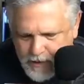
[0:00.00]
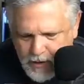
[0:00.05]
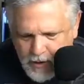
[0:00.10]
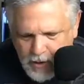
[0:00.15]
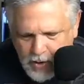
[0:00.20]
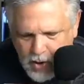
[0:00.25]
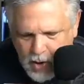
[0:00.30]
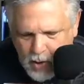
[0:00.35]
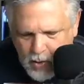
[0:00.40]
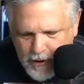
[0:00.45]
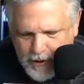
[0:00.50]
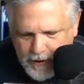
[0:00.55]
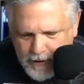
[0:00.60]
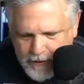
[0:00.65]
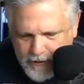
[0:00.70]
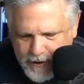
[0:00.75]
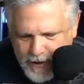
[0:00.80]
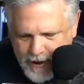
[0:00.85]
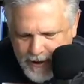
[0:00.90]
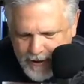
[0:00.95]

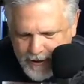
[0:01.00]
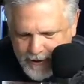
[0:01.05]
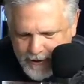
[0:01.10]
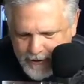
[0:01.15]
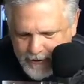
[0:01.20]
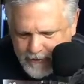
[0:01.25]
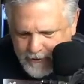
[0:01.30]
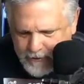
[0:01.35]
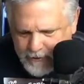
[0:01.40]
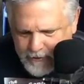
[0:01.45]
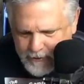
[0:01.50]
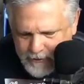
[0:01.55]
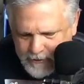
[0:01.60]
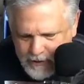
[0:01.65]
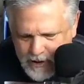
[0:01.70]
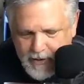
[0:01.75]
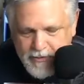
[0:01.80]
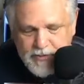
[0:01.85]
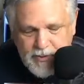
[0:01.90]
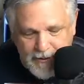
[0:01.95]
going and
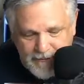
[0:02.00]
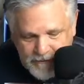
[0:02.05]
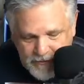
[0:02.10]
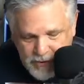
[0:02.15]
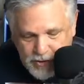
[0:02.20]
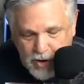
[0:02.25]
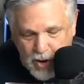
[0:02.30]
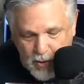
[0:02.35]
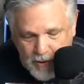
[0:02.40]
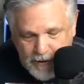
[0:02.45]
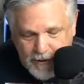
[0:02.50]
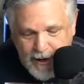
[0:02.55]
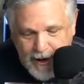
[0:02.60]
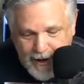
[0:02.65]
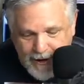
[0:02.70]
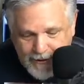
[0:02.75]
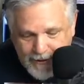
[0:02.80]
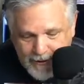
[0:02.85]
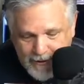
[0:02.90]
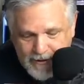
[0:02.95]

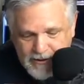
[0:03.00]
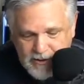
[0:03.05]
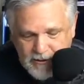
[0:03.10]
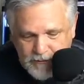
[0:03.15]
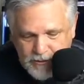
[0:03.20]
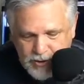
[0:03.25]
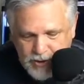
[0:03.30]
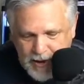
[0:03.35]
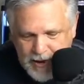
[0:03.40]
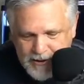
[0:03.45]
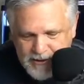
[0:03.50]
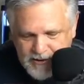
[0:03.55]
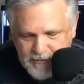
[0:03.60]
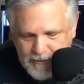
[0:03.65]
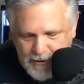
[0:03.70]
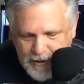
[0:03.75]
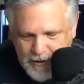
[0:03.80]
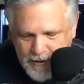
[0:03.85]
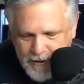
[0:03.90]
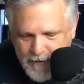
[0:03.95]
less of a chance of
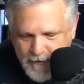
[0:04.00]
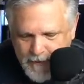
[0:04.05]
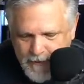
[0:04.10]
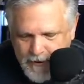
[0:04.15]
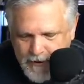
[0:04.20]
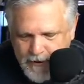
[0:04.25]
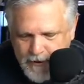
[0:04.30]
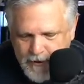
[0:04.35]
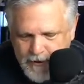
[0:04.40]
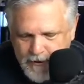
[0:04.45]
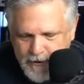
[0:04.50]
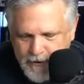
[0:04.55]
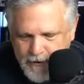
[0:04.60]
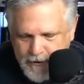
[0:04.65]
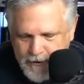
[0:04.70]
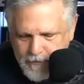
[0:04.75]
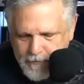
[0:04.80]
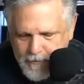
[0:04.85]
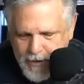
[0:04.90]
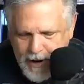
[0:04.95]
me
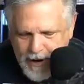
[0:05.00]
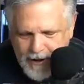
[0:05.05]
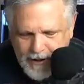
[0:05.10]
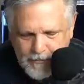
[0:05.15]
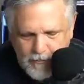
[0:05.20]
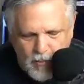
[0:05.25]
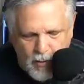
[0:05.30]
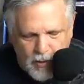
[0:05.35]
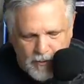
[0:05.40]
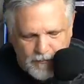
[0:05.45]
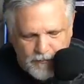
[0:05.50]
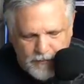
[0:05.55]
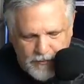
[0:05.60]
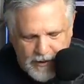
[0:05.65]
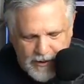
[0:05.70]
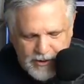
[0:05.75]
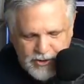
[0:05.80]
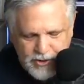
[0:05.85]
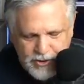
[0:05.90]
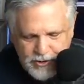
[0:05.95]
buying more
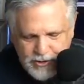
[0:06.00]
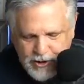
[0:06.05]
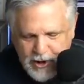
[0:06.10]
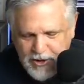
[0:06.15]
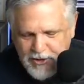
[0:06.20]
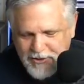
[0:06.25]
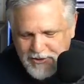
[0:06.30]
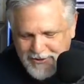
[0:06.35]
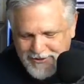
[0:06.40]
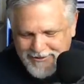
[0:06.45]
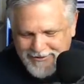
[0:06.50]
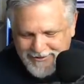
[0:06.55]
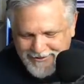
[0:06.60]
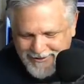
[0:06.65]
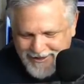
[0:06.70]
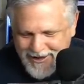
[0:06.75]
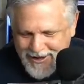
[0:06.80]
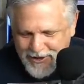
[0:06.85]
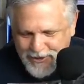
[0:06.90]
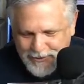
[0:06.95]
fish. So,
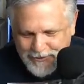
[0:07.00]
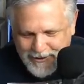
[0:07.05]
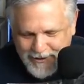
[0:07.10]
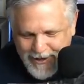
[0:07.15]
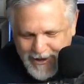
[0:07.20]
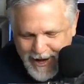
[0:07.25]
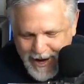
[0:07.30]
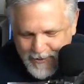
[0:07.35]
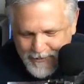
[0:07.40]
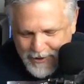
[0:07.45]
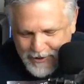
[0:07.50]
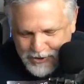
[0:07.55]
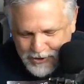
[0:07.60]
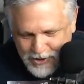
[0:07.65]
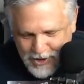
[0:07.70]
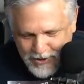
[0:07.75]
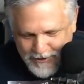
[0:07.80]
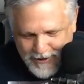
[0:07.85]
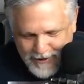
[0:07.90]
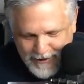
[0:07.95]
I'm not
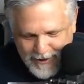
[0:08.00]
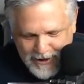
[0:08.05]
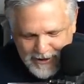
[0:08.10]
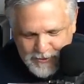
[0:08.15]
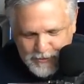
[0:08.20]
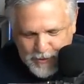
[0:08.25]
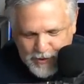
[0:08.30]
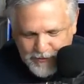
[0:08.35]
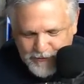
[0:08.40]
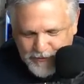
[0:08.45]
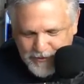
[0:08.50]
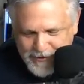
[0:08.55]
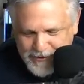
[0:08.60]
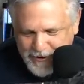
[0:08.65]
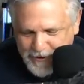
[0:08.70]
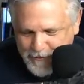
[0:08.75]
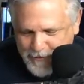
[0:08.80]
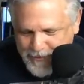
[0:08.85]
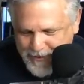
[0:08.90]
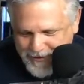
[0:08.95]
sure how that last part fits in.